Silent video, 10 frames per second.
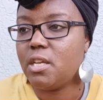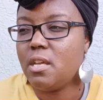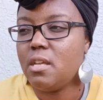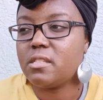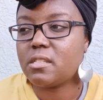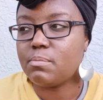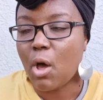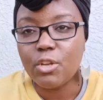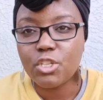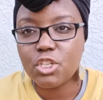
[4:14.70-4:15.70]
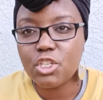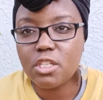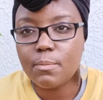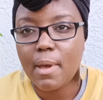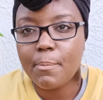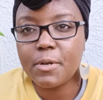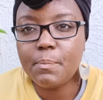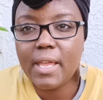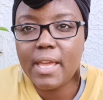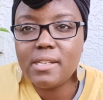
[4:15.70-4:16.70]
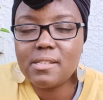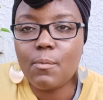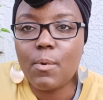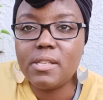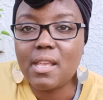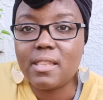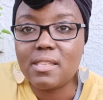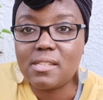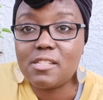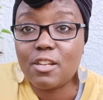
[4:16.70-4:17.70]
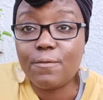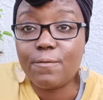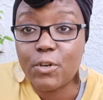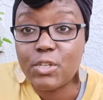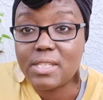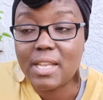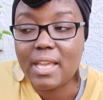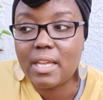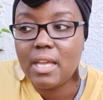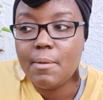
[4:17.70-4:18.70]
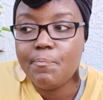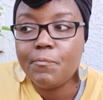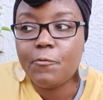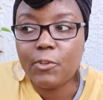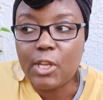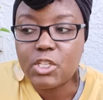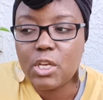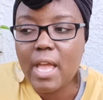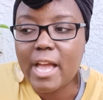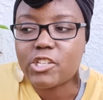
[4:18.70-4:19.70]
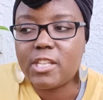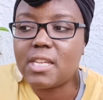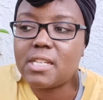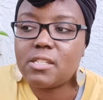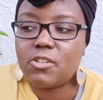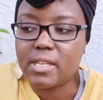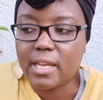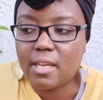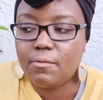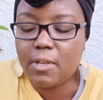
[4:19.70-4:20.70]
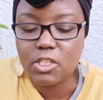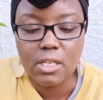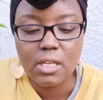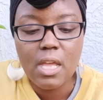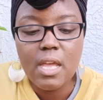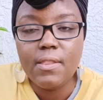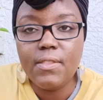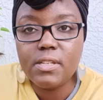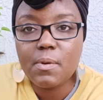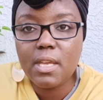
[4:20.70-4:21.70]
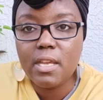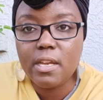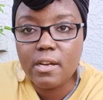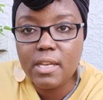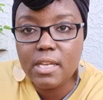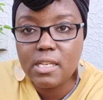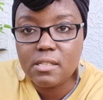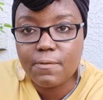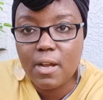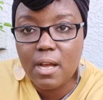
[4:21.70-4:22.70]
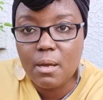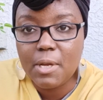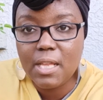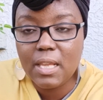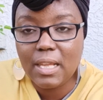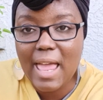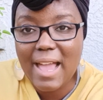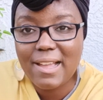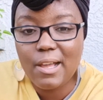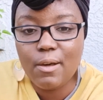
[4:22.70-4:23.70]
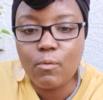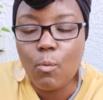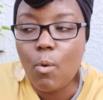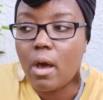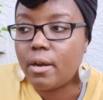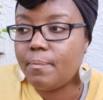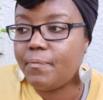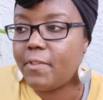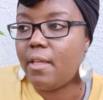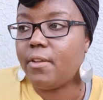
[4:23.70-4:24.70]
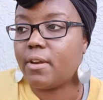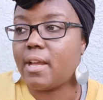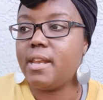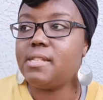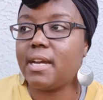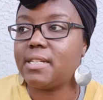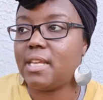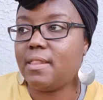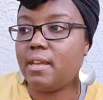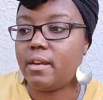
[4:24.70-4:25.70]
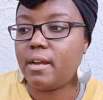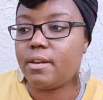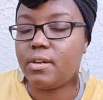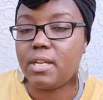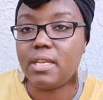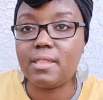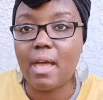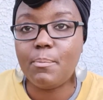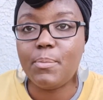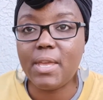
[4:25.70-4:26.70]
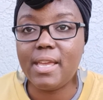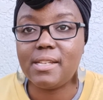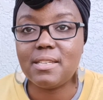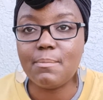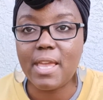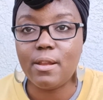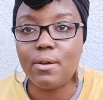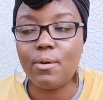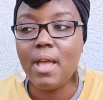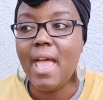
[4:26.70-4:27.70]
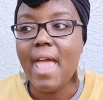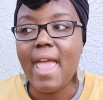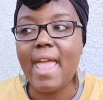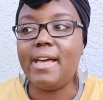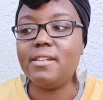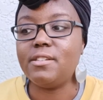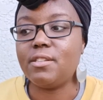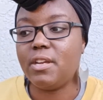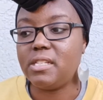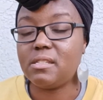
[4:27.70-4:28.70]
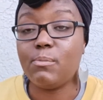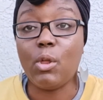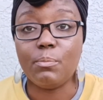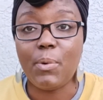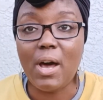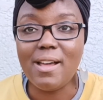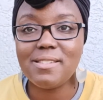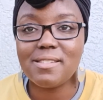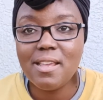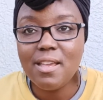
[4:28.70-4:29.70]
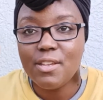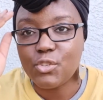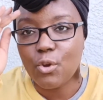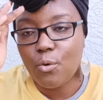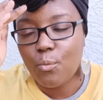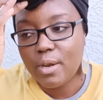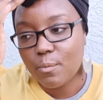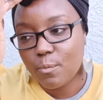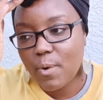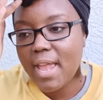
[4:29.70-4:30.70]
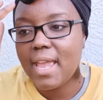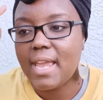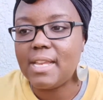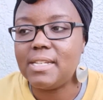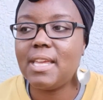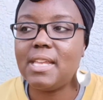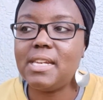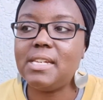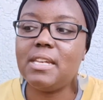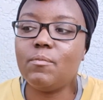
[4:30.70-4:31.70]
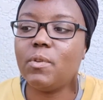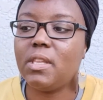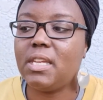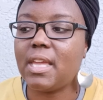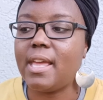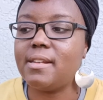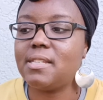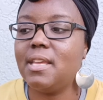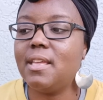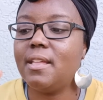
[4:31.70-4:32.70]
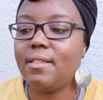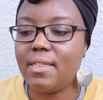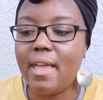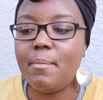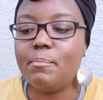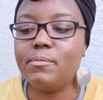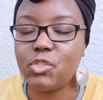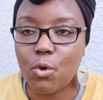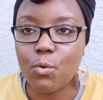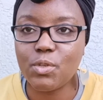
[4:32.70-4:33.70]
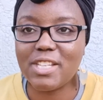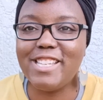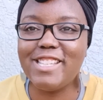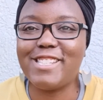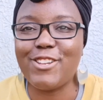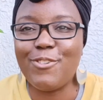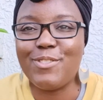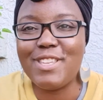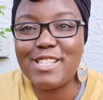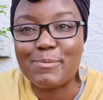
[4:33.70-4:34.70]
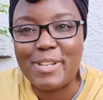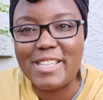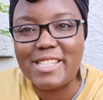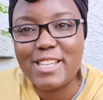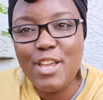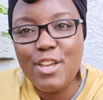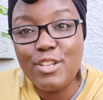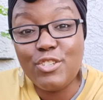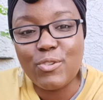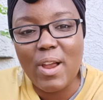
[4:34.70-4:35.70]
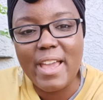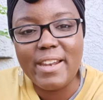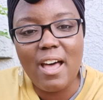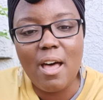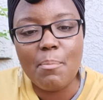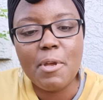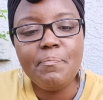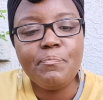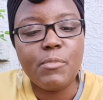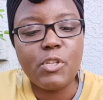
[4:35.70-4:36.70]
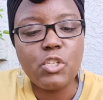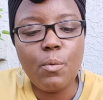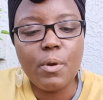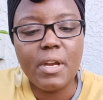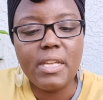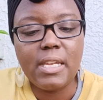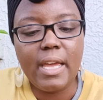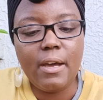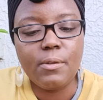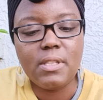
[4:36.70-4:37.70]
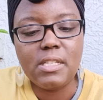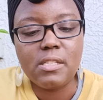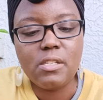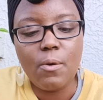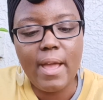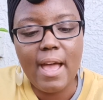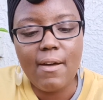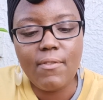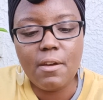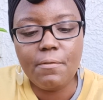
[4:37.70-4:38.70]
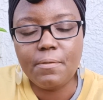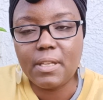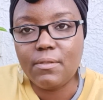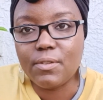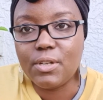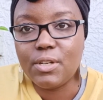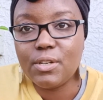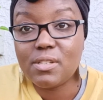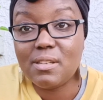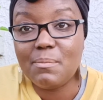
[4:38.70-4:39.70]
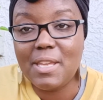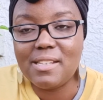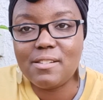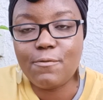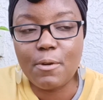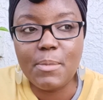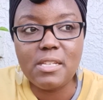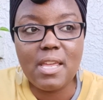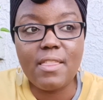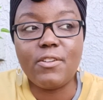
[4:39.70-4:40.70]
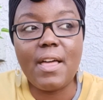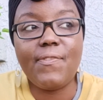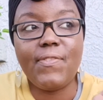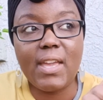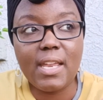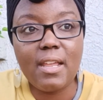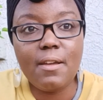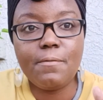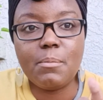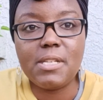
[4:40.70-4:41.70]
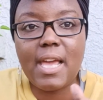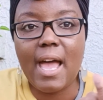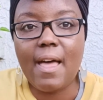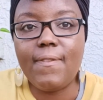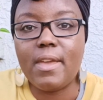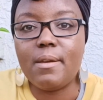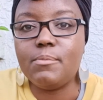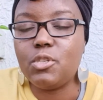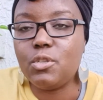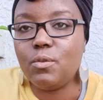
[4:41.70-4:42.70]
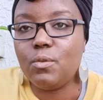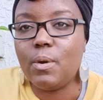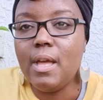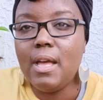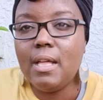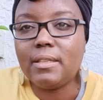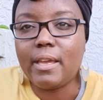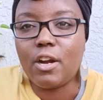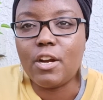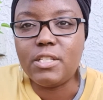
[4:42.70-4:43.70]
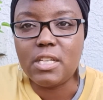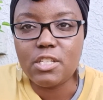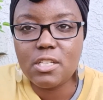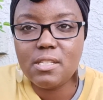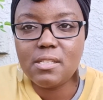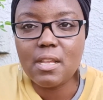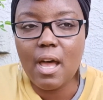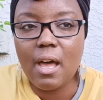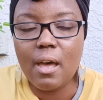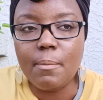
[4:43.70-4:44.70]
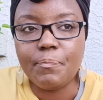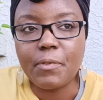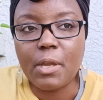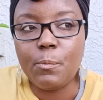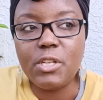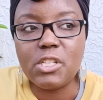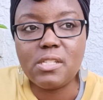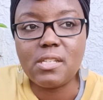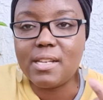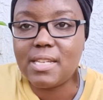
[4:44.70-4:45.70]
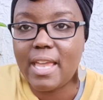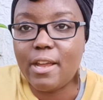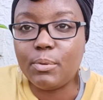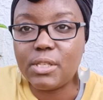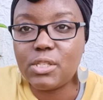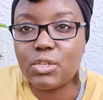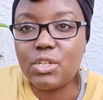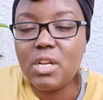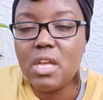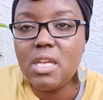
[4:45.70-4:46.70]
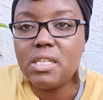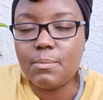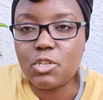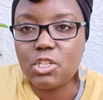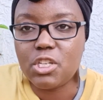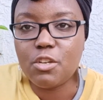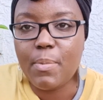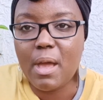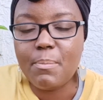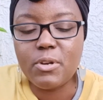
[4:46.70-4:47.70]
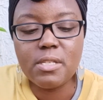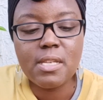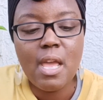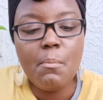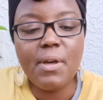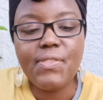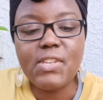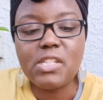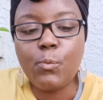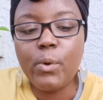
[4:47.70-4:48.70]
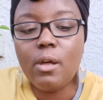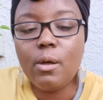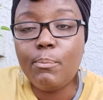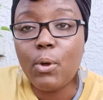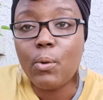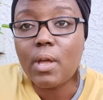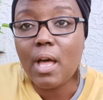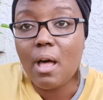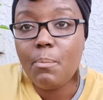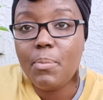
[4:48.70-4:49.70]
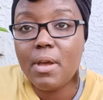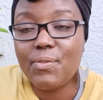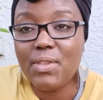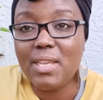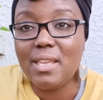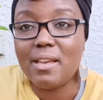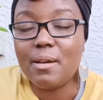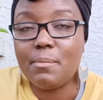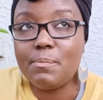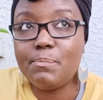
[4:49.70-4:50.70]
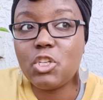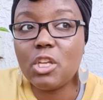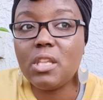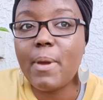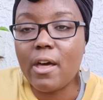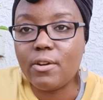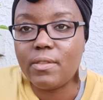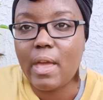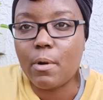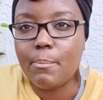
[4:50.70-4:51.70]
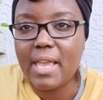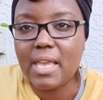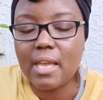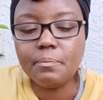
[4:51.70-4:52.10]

smaller shishito pepper plants, the ones that this is their first like flushing. Actually, I think it's their second flushing. This right here is from lack of water. Now they're kind of tucked in there underneath that big tomato, and they're in smaller pots. So when it rained, it didn't really get them soaked. So these ones dried up. But don't worry, now these don't have enough flavor to me, for me, and they're not thick enough for me to add them to like our dishes, um, like when we just saute or blister some shishito peppers. But this will bulk up the uh, chili powder that we're making.